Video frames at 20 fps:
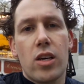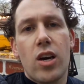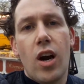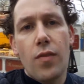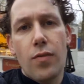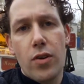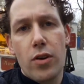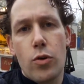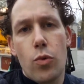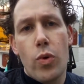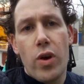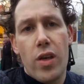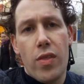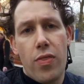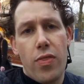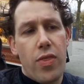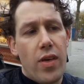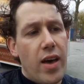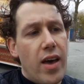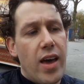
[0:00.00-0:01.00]
Covered with
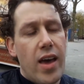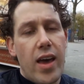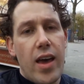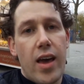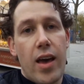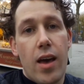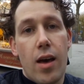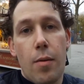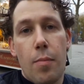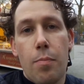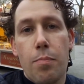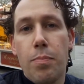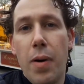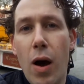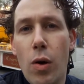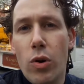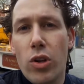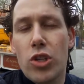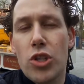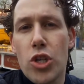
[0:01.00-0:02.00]

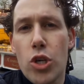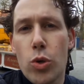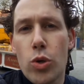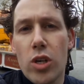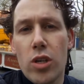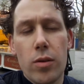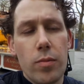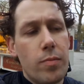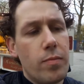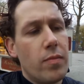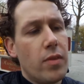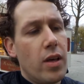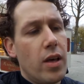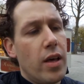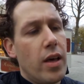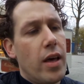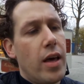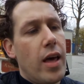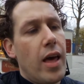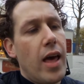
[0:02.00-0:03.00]
powdered sugar
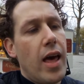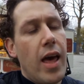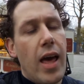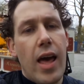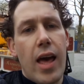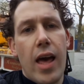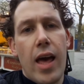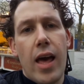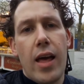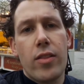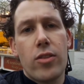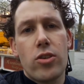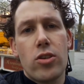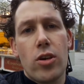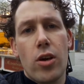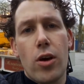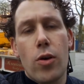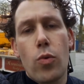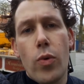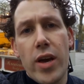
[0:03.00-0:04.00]
and
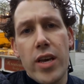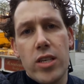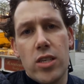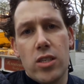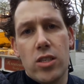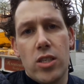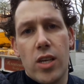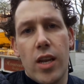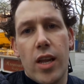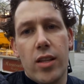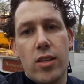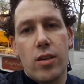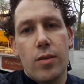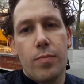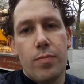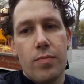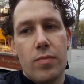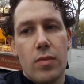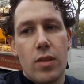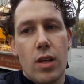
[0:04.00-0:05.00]
raisins in
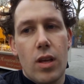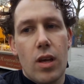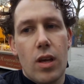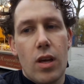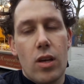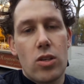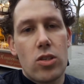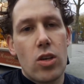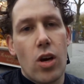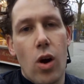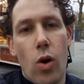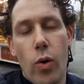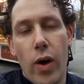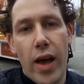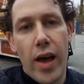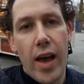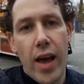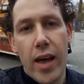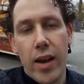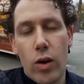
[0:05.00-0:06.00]
it. So,
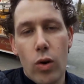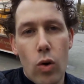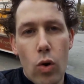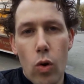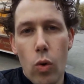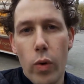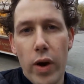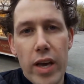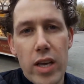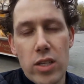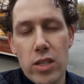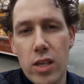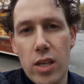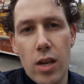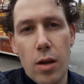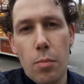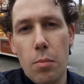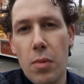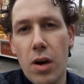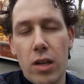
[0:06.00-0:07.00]
and always in
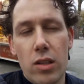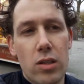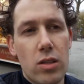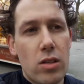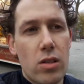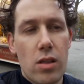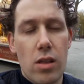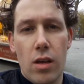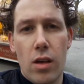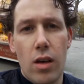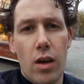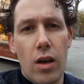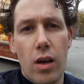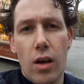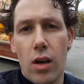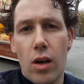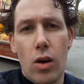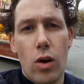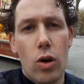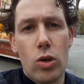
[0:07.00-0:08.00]
the month
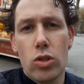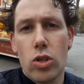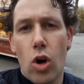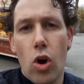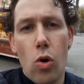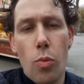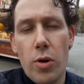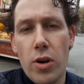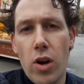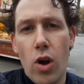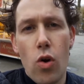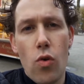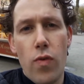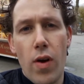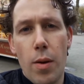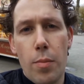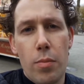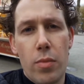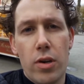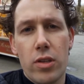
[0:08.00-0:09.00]
October,
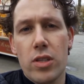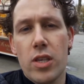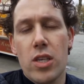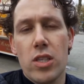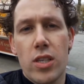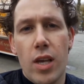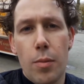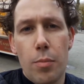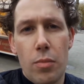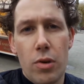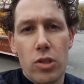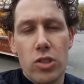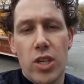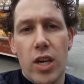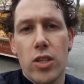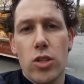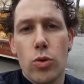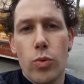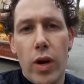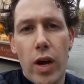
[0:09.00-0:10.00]
November, December,
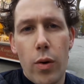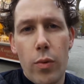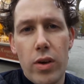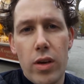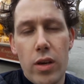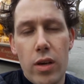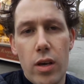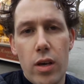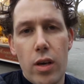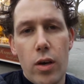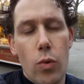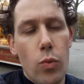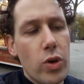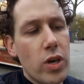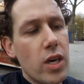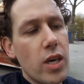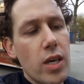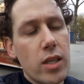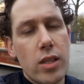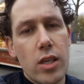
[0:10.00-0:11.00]
January, we
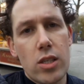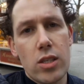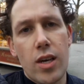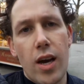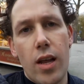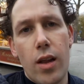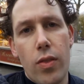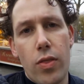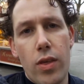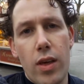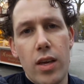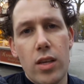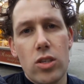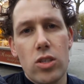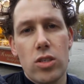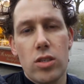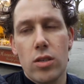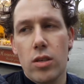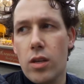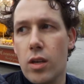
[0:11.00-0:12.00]
eat this kind of
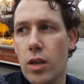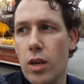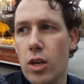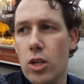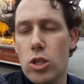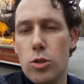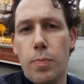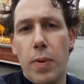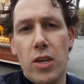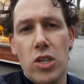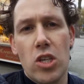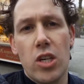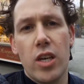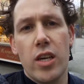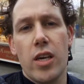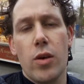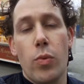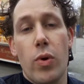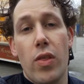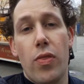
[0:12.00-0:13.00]
things,
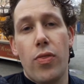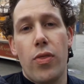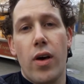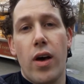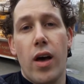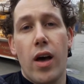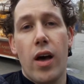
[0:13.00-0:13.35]
especially with